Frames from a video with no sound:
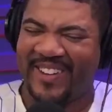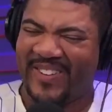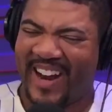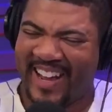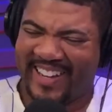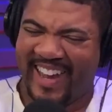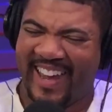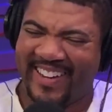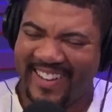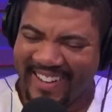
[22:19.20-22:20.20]
do what
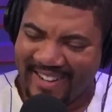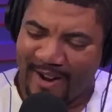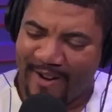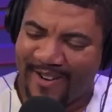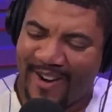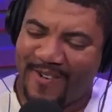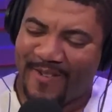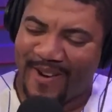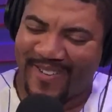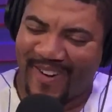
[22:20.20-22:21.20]
I can. Go
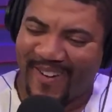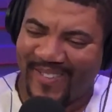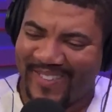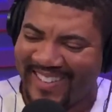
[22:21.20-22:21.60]
for it, Ro.